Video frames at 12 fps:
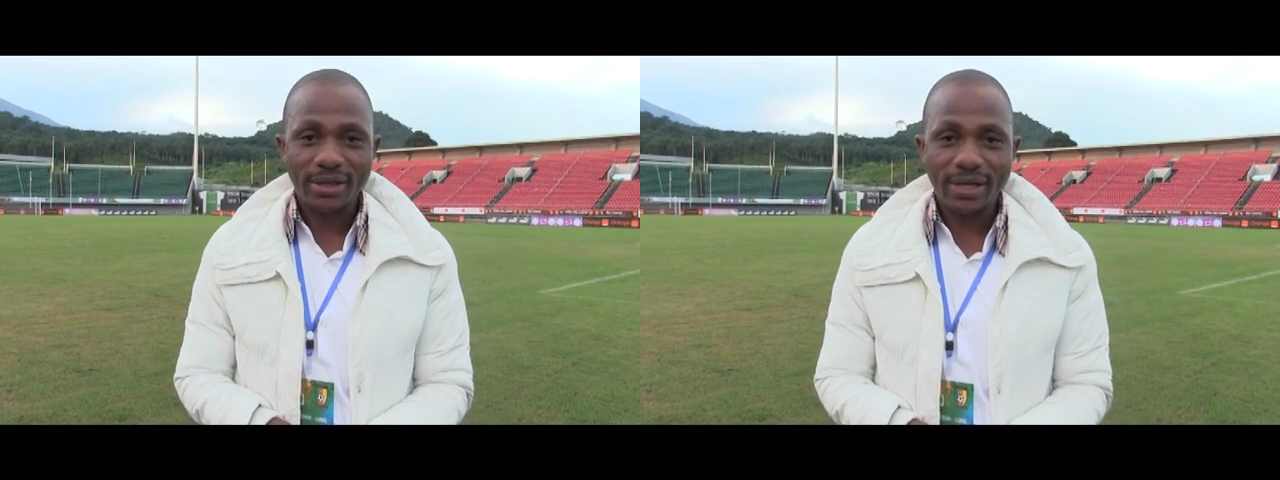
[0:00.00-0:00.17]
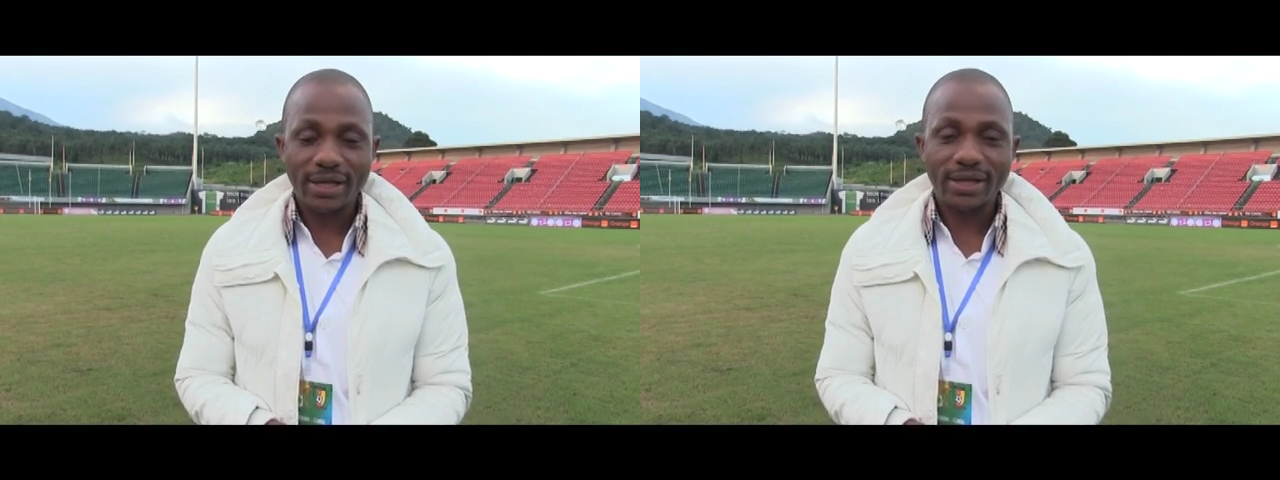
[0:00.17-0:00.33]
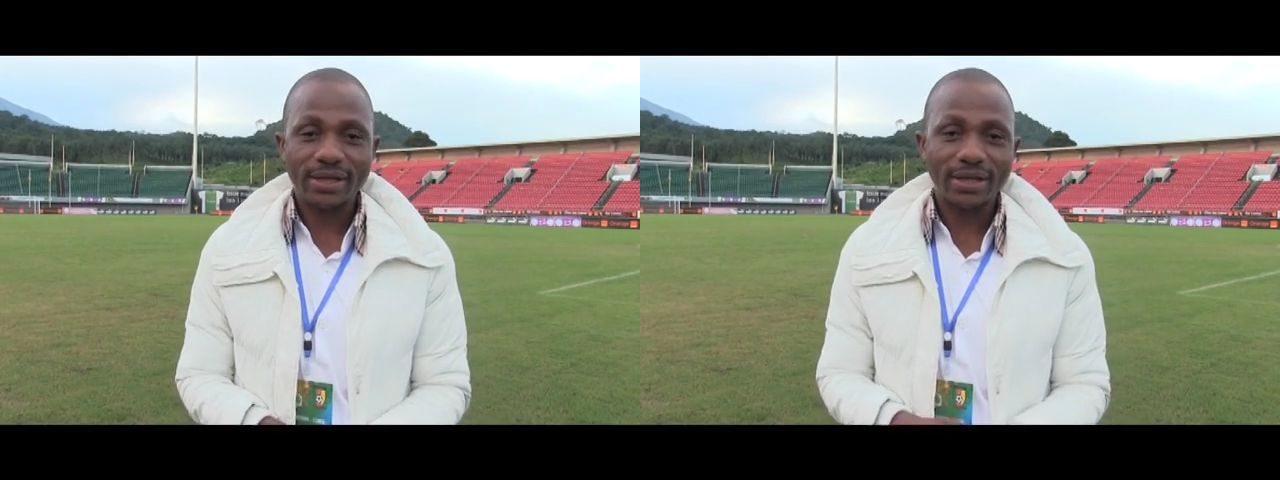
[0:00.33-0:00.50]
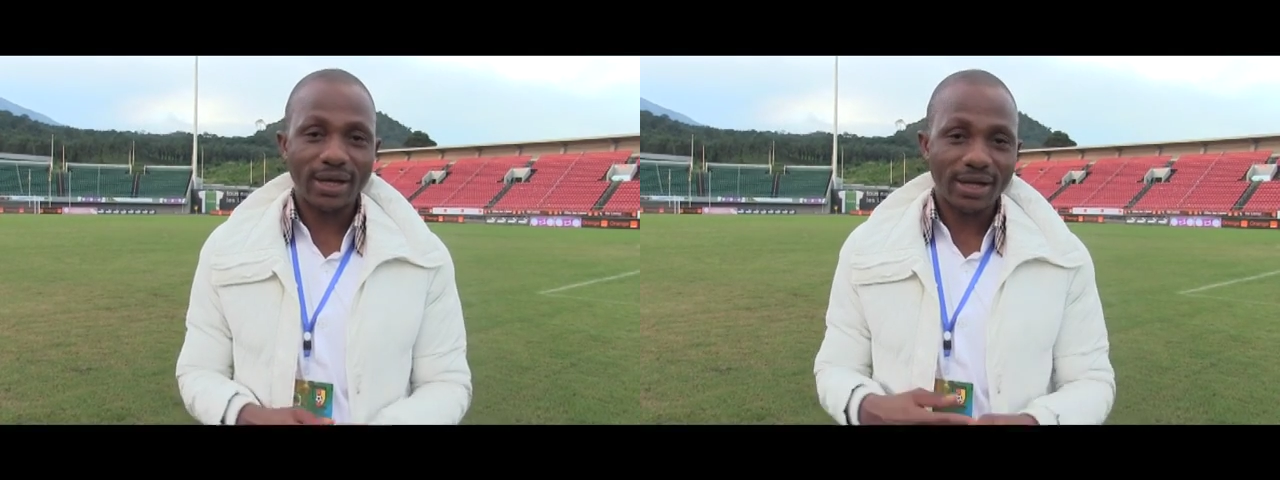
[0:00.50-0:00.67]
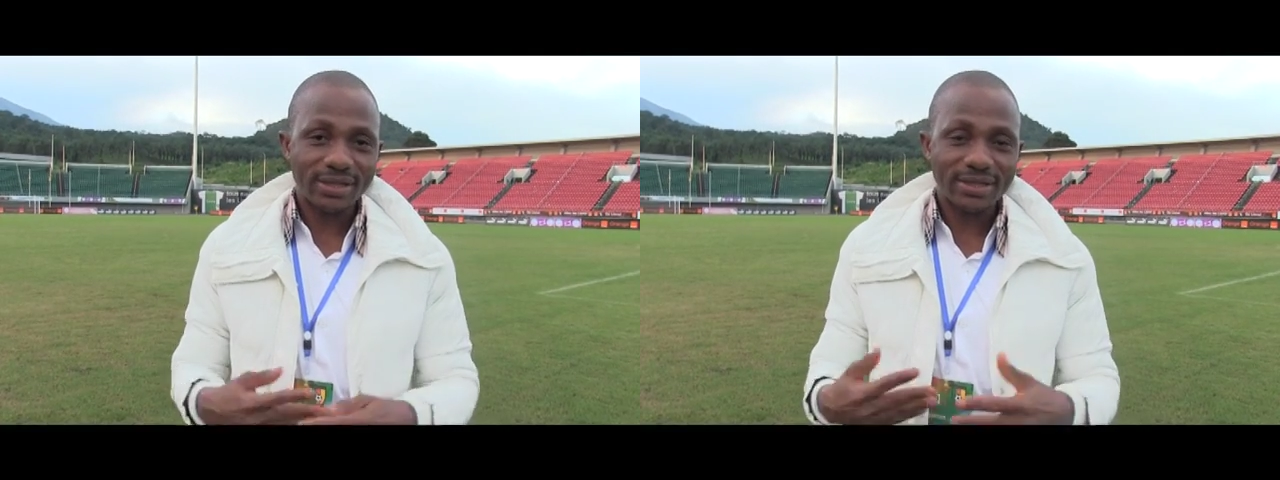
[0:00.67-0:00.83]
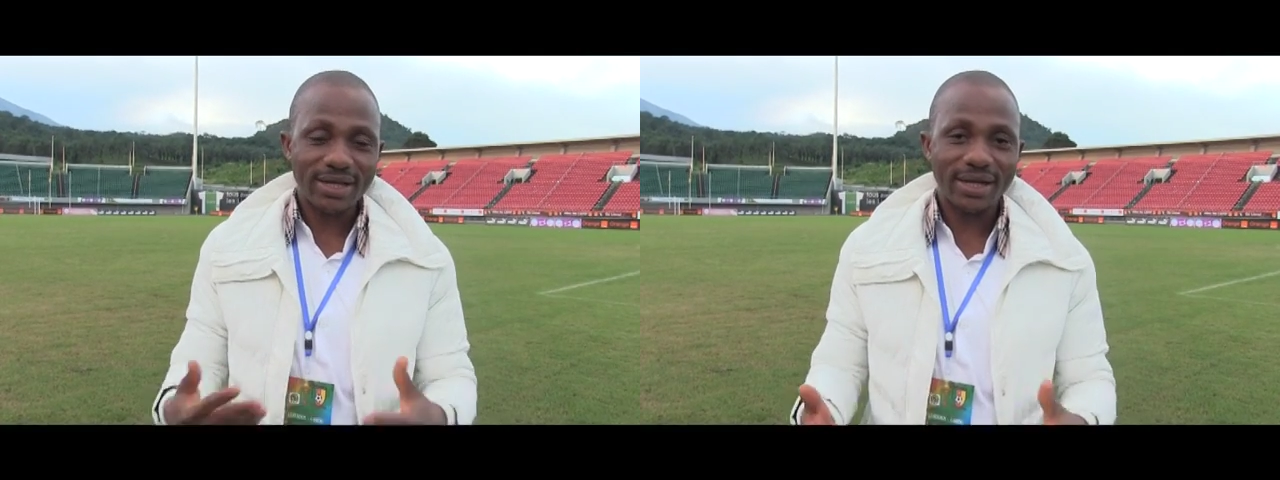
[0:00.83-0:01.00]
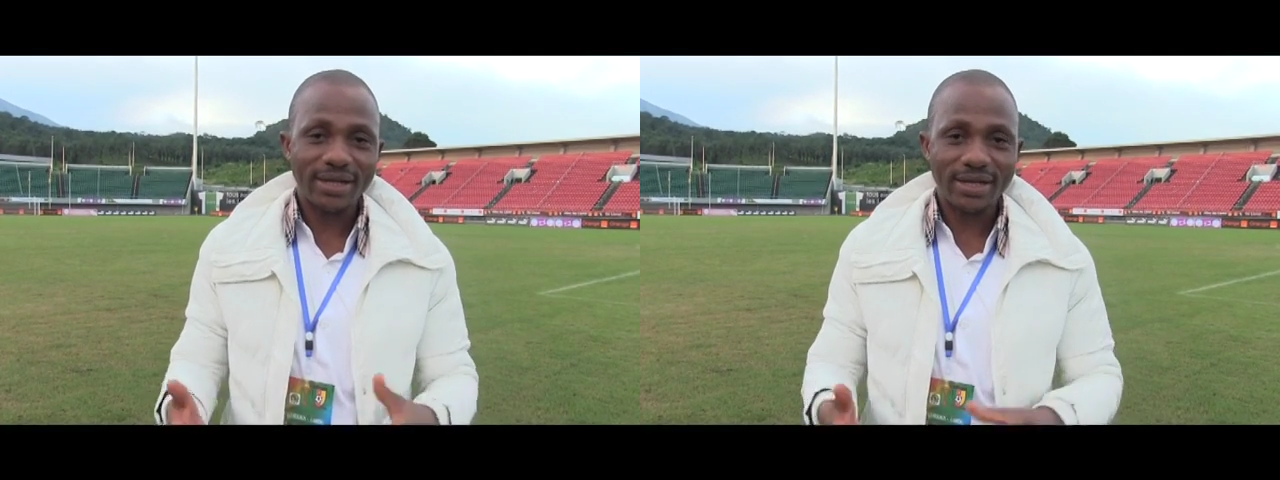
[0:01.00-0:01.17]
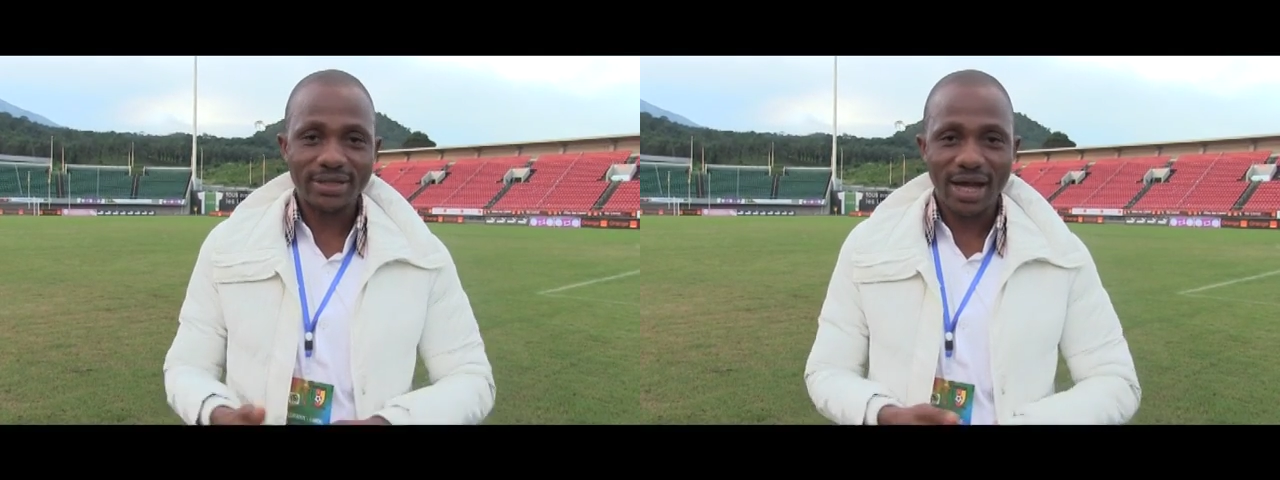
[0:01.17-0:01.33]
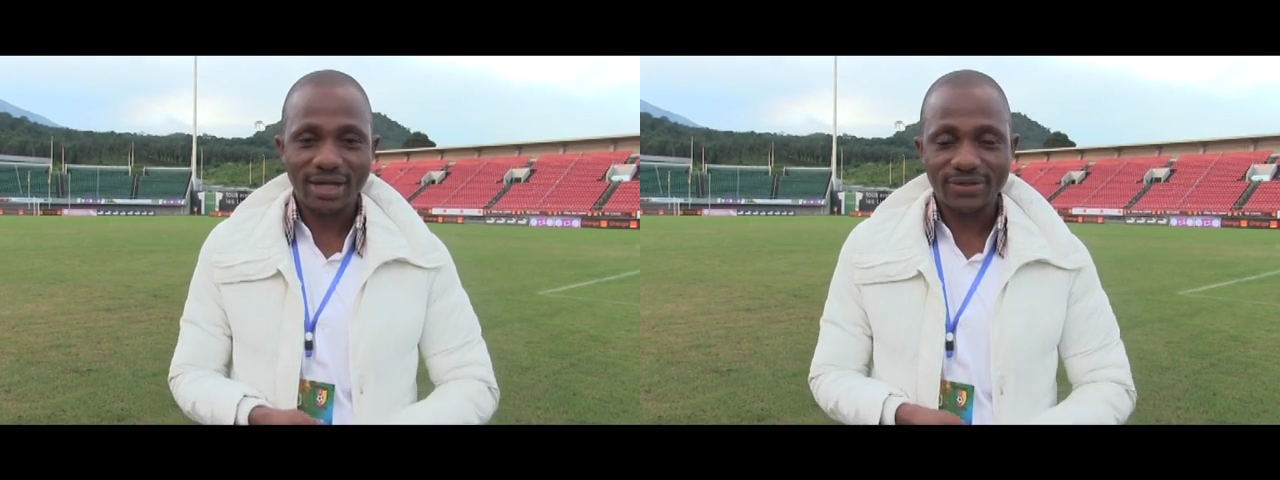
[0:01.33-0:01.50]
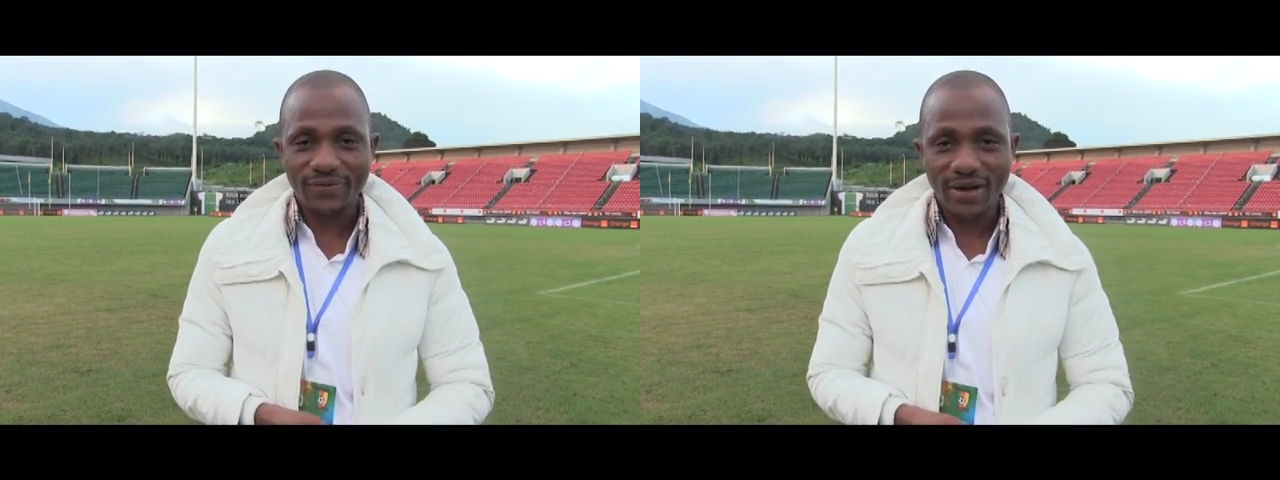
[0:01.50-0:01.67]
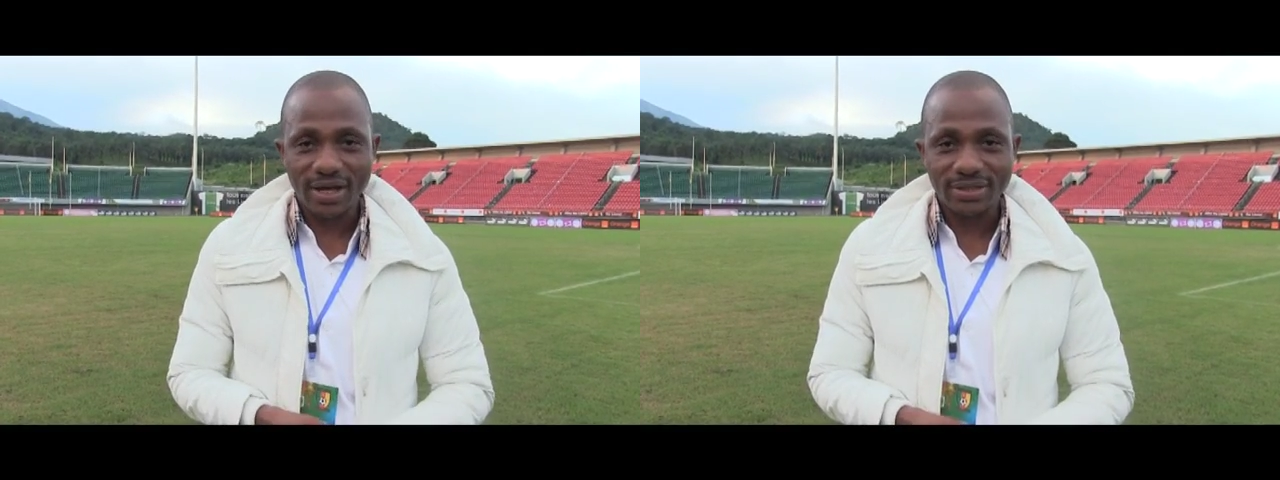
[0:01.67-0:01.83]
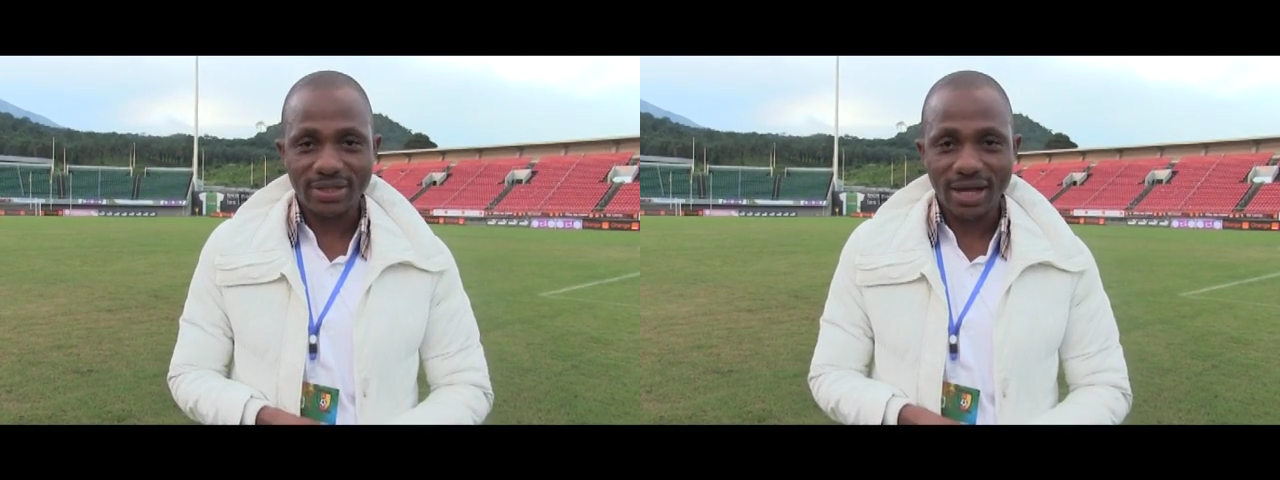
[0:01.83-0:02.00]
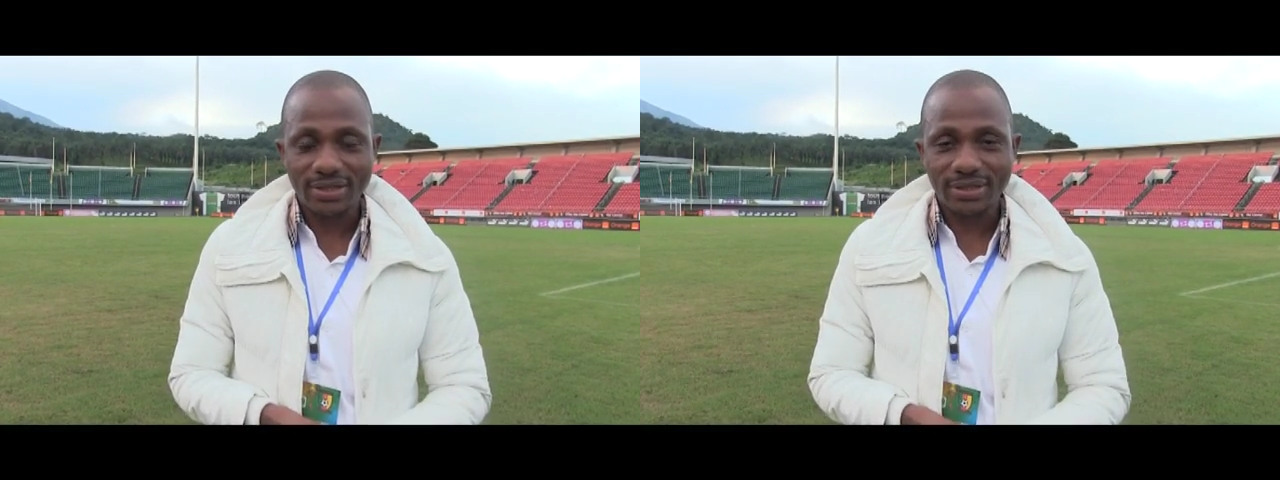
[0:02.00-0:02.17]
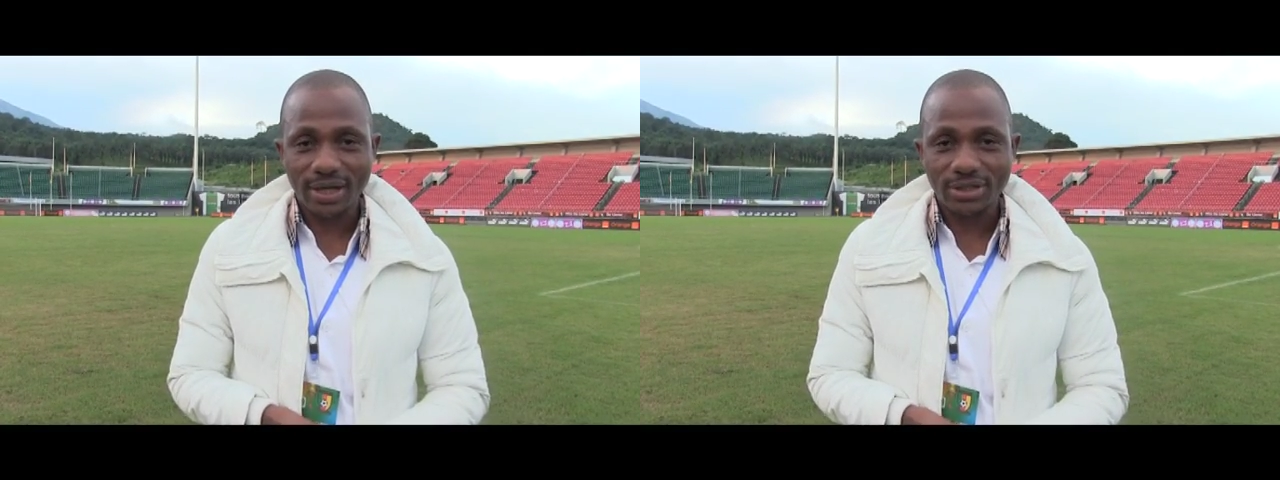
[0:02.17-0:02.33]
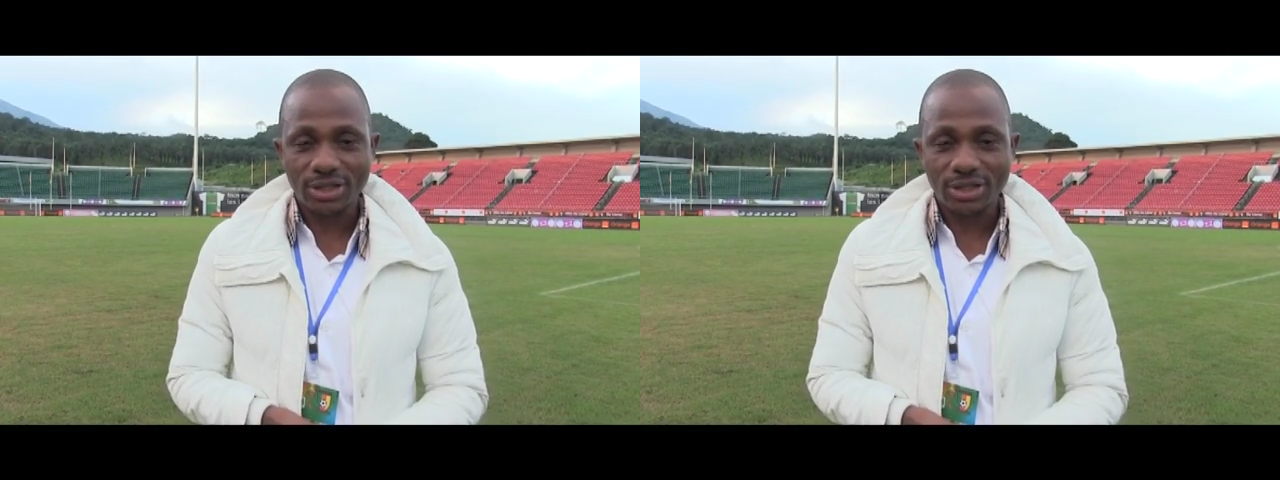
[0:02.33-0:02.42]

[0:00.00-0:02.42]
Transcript: the standings as far as that